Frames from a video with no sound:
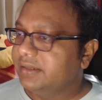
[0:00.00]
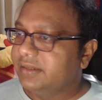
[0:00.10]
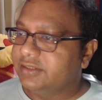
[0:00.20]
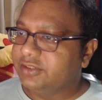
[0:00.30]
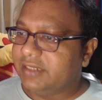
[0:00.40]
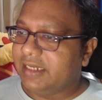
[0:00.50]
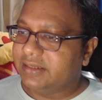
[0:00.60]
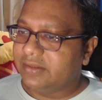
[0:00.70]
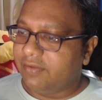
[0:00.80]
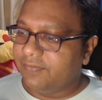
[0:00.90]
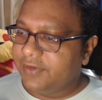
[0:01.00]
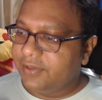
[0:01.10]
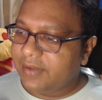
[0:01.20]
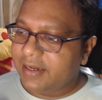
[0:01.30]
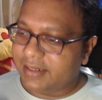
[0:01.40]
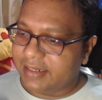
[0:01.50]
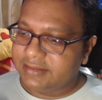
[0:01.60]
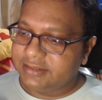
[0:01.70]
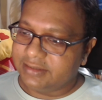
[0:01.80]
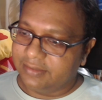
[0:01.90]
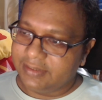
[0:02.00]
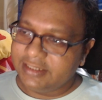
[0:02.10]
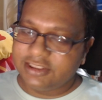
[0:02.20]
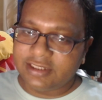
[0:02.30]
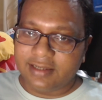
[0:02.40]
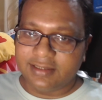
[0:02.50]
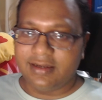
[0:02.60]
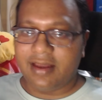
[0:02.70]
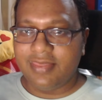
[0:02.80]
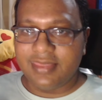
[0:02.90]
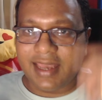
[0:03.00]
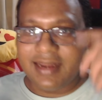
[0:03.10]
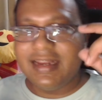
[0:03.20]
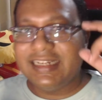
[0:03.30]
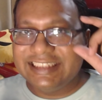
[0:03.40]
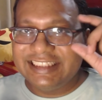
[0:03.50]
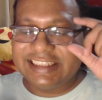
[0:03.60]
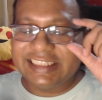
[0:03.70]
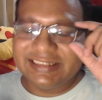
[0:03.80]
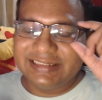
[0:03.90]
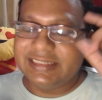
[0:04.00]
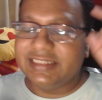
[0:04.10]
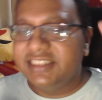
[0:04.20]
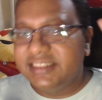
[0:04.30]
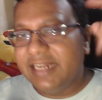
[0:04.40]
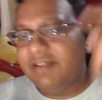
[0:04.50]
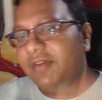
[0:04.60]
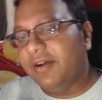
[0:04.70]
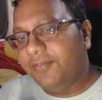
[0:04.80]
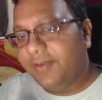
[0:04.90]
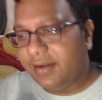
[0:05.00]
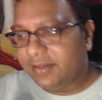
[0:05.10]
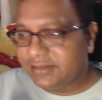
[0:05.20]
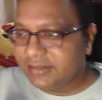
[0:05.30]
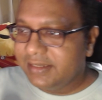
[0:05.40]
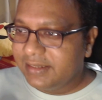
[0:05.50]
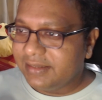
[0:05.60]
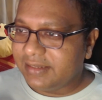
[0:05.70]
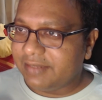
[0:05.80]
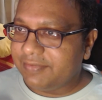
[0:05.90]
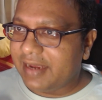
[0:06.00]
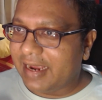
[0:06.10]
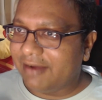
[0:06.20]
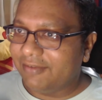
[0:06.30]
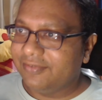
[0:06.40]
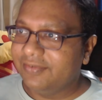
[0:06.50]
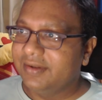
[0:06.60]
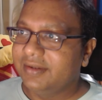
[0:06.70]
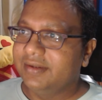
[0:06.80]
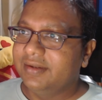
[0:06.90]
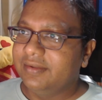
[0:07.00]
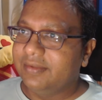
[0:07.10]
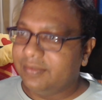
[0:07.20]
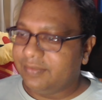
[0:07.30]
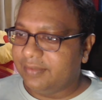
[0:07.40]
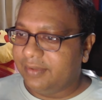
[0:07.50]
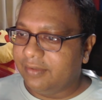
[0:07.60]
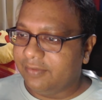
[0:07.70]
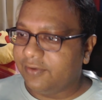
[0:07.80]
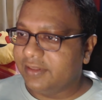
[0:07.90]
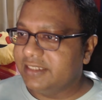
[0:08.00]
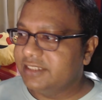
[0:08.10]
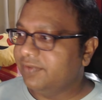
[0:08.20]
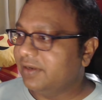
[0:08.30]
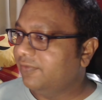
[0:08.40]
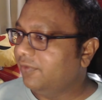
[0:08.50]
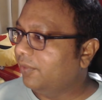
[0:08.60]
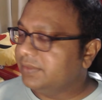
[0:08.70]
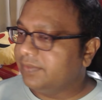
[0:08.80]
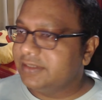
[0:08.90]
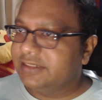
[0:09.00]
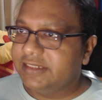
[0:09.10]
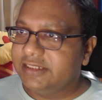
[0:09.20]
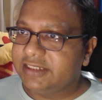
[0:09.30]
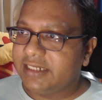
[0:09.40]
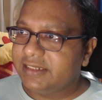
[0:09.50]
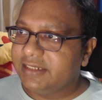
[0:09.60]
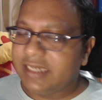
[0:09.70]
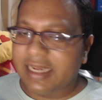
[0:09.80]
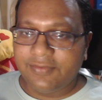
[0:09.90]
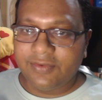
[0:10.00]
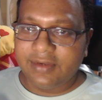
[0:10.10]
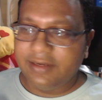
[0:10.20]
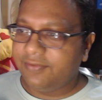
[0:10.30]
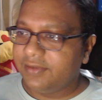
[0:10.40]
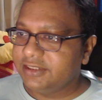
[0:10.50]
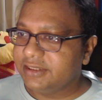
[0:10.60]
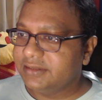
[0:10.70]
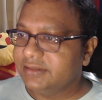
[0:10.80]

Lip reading: so that ComfyUI gets restarted, and then let's check the state of affairs that we have for this workflow. Once restarted, you'll have to refresh it.